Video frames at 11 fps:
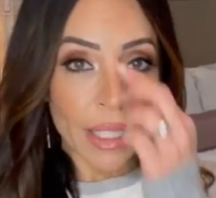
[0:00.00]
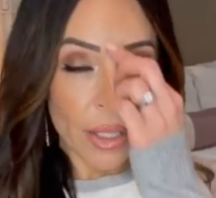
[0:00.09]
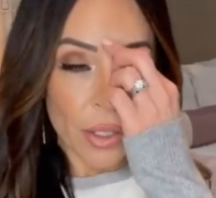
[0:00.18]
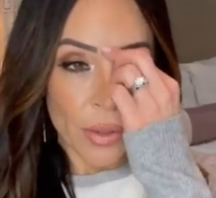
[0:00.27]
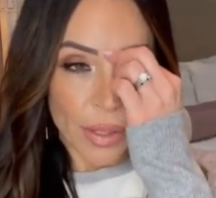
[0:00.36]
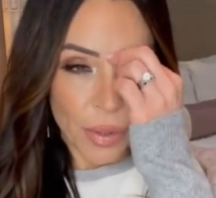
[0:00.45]
to
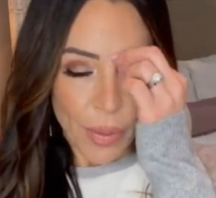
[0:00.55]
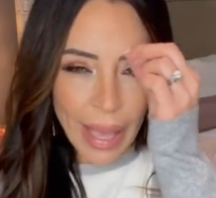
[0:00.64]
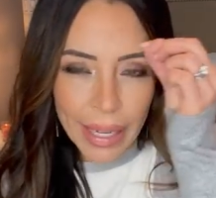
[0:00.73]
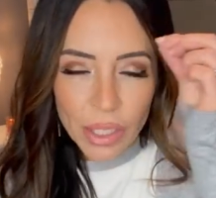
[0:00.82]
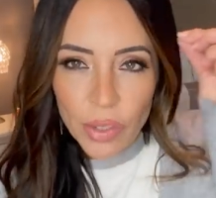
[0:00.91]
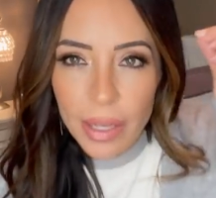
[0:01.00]
do and the way
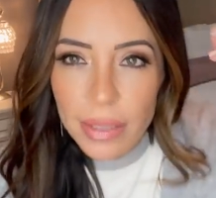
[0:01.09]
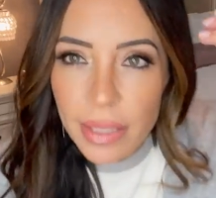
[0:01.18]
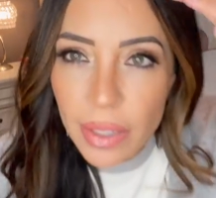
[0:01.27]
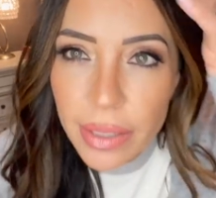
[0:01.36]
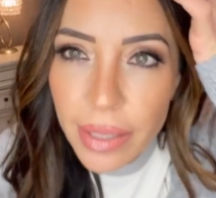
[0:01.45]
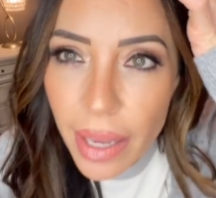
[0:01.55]
I dress,
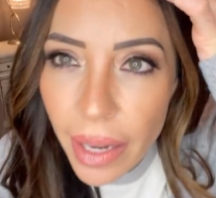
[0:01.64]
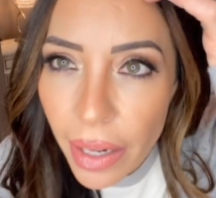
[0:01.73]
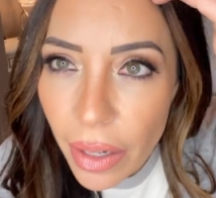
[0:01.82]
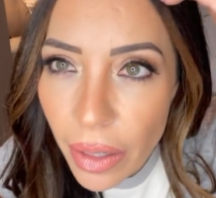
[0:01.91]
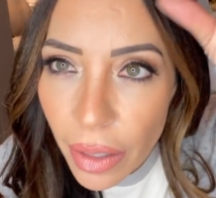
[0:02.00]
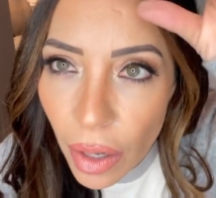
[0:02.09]
there is a
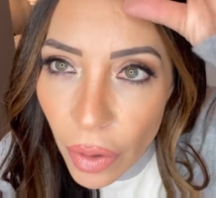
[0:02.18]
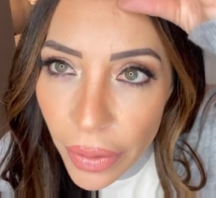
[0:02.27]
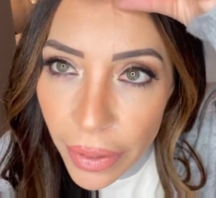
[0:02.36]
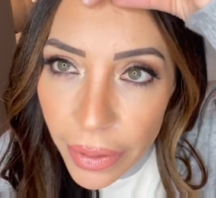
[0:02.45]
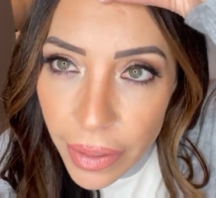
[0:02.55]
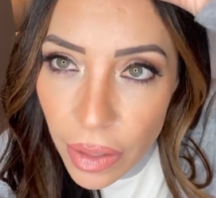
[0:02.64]
hair. Oh,
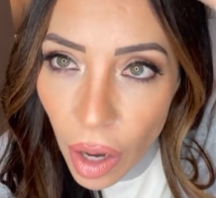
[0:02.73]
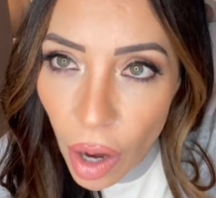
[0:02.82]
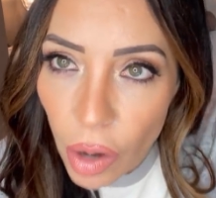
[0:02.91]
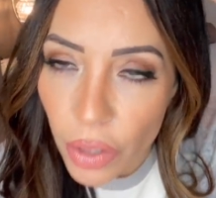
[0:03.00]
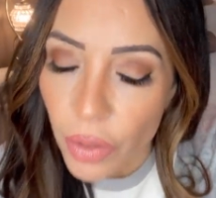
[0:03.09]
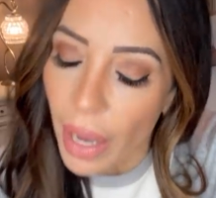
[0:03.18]
there it is. Oh,
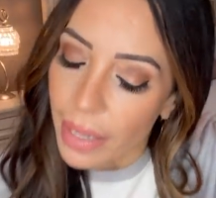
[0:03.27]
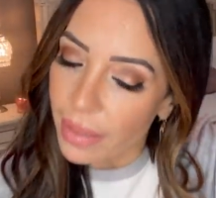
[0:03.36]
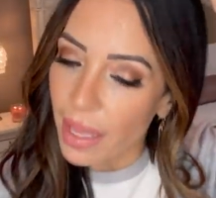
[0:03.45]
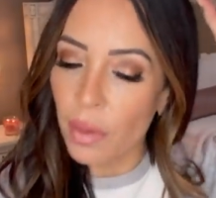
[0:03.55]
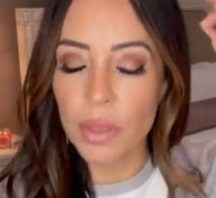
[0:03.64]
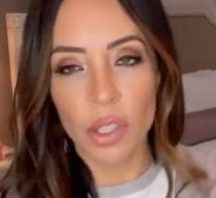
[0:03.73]
you guys,
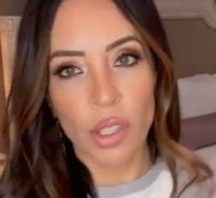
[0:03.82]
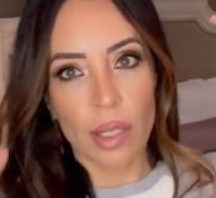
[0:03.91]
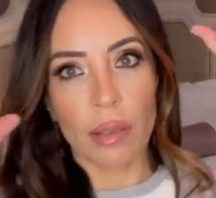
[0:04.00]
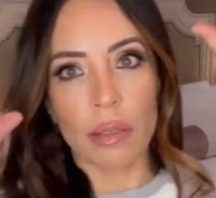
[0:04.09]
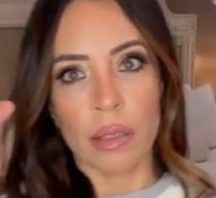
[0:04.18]
that was just,